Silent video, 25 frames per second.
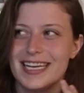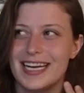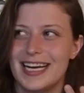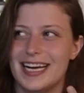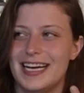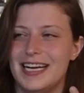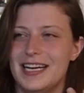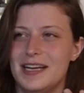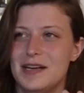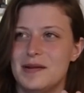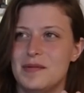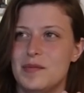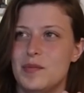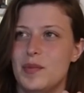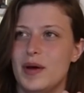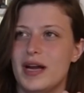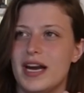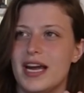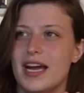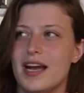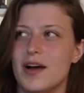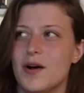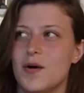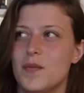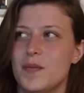But
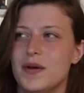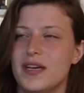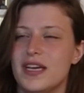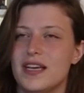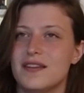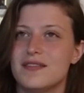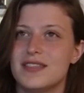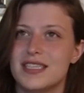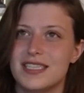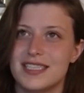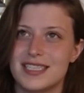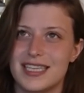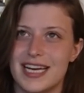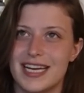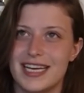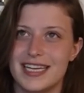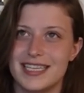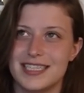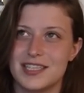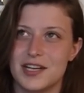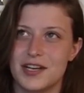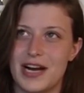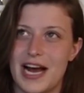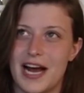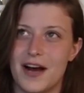I hope it gives insight
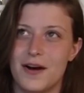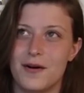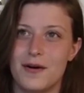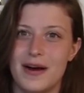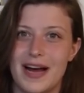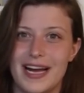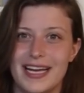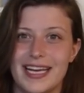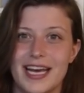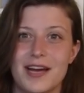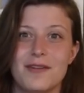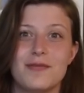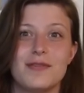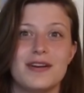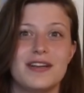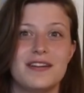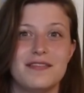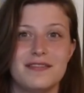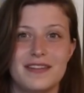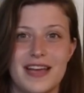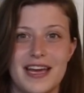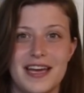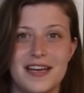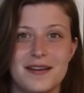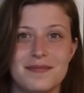into how I get rid
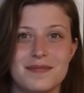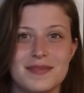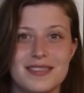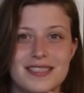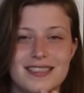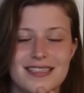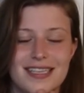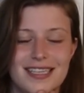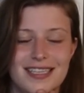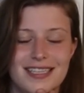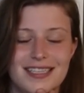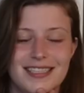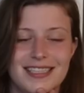of games,